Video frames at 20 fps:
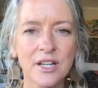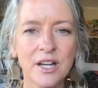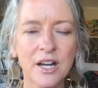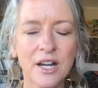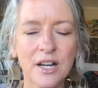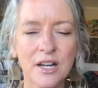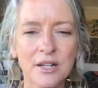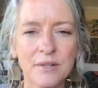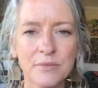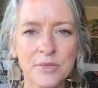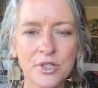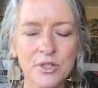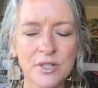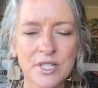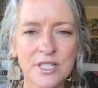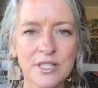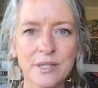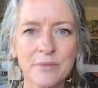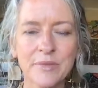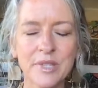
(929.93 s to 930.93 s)
um, doing
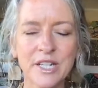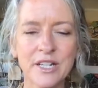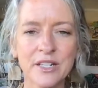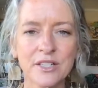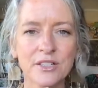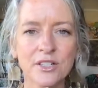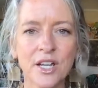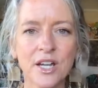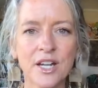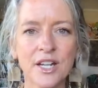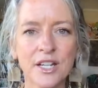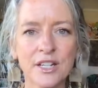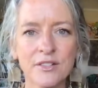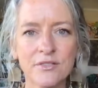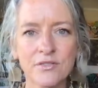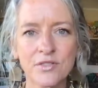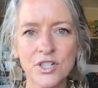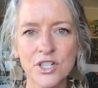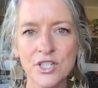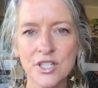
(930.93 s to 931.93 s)
something online
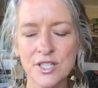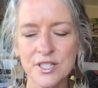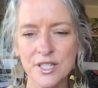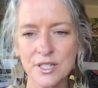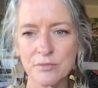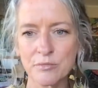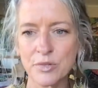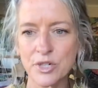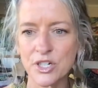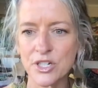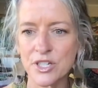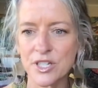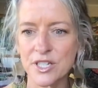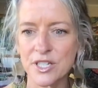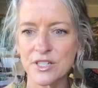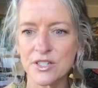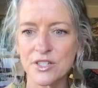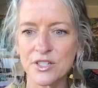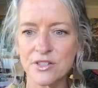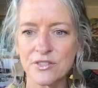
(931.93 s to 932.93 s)
versus in
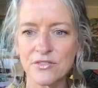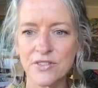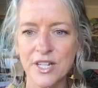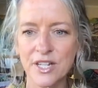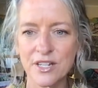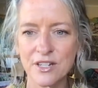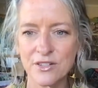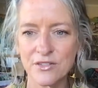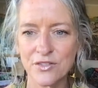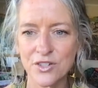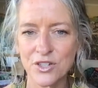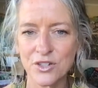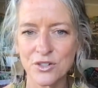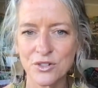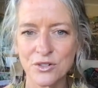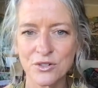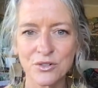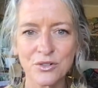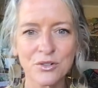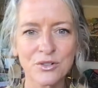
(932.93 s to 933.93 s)
person. So if any of
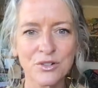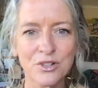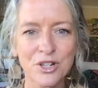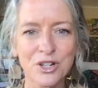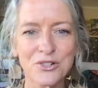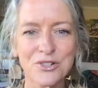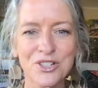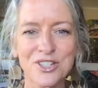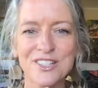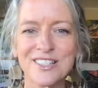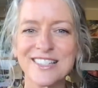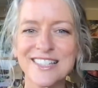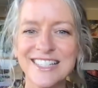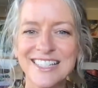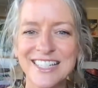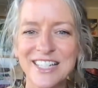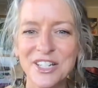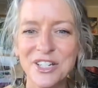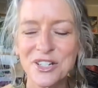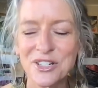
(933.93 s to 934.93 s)
you coaches
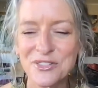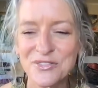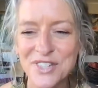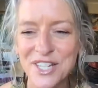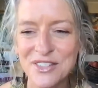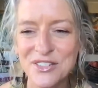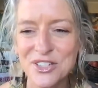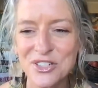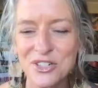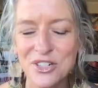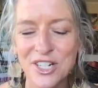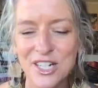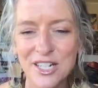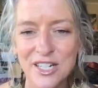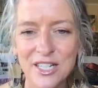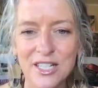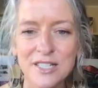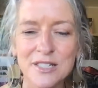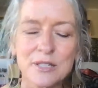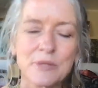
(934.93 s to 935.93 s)
who've done the training
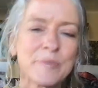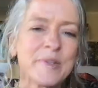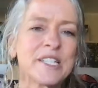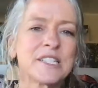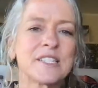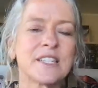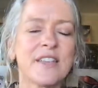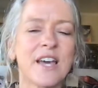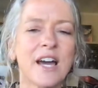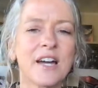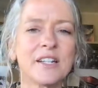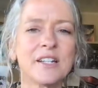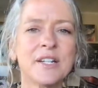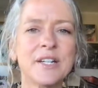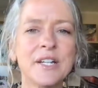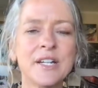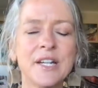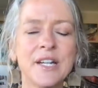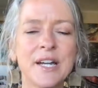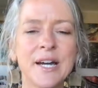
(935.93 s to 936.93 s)
can speak to that.
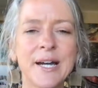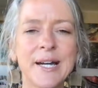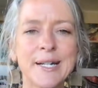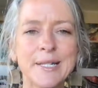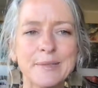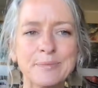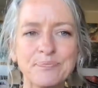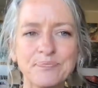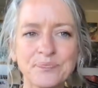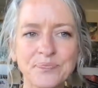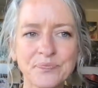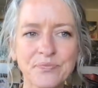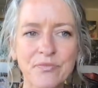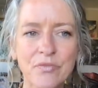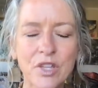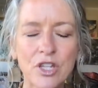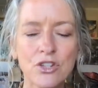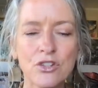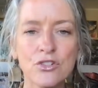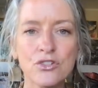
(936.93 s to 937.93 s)
Um,
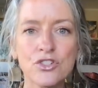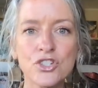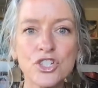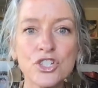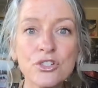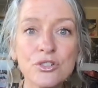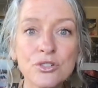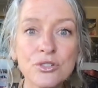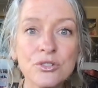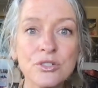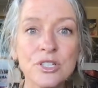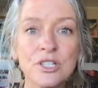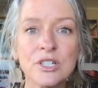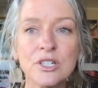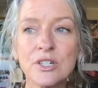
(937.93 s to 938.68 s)
you do,